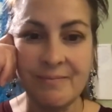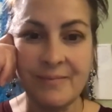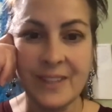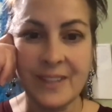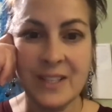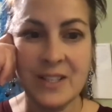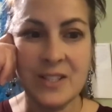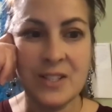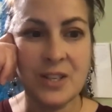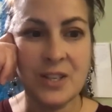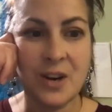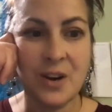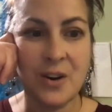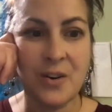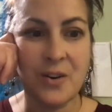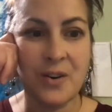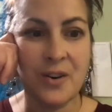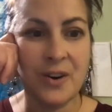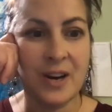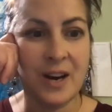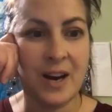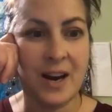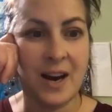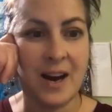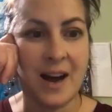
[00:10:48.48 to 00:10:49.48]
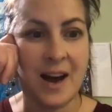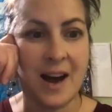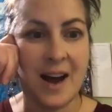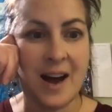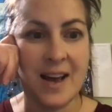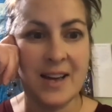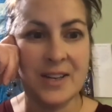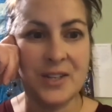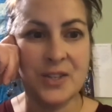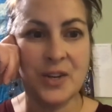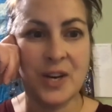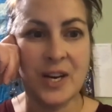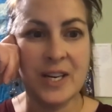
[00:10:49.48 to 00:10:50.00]
So I
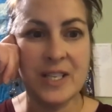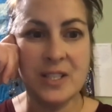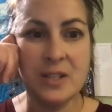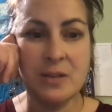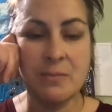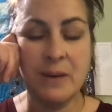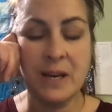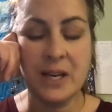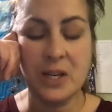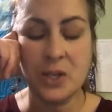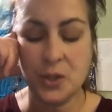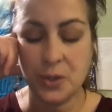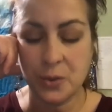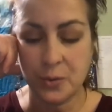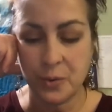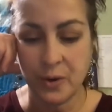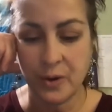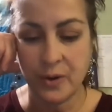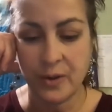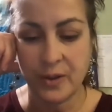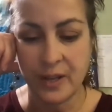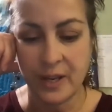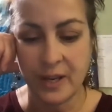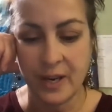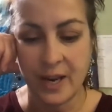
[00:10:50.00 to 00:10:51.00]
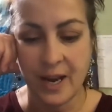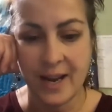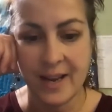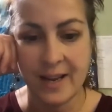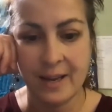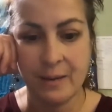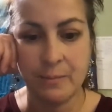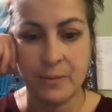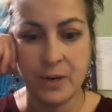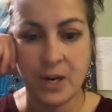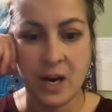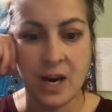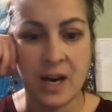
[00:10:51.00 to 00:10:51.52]
try to make sure that I
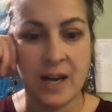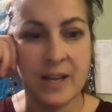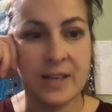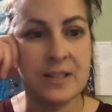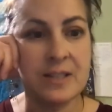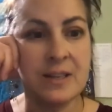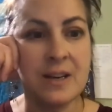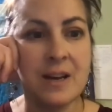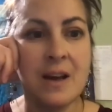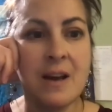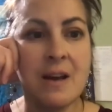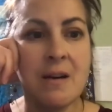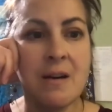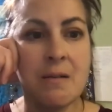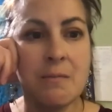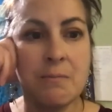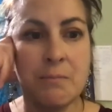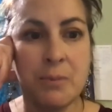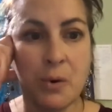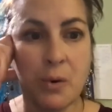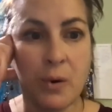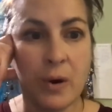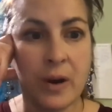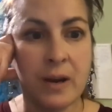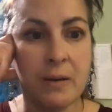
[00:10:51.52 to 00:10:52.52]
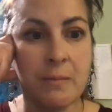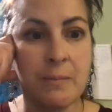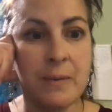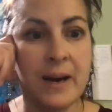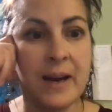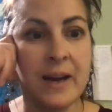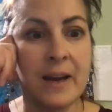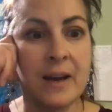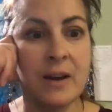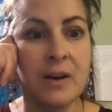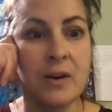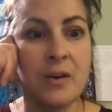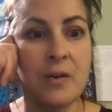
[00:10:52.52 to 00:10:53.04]
am not boring
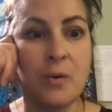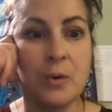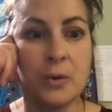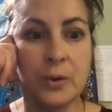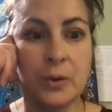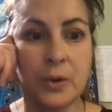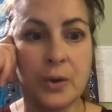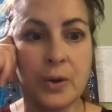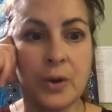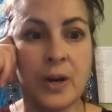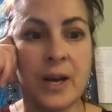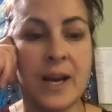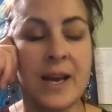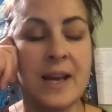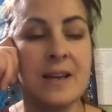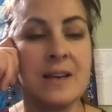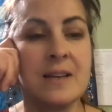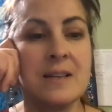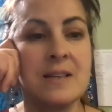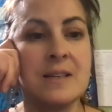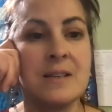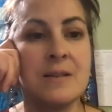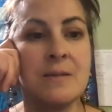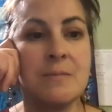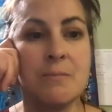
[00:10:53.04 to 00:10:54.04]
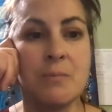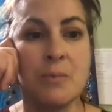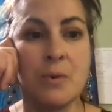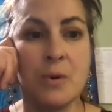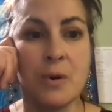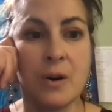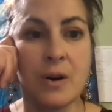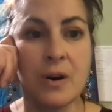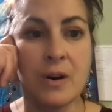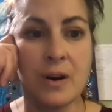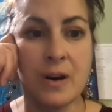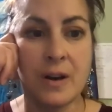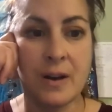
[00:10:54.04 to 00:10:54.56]
my older and
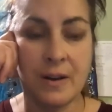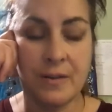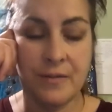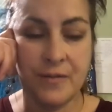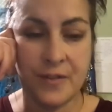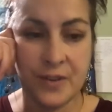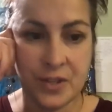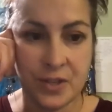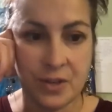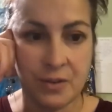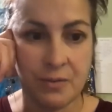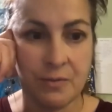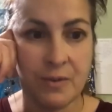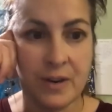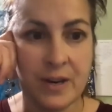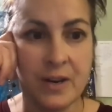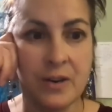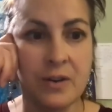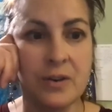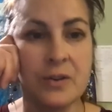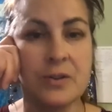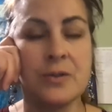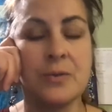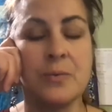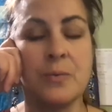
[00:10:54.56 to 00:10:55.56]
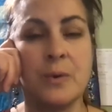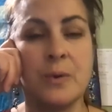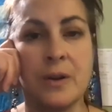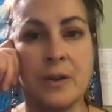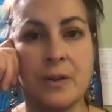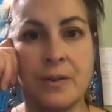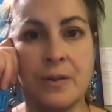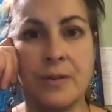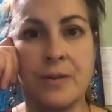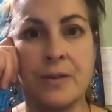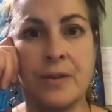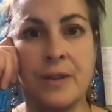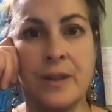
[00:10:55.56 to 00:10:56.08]
more efficient readers with
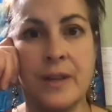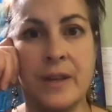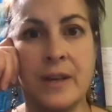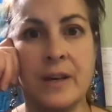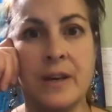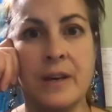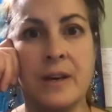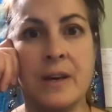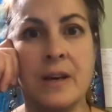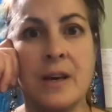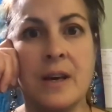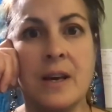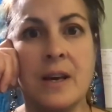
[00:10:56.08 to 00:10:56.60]
the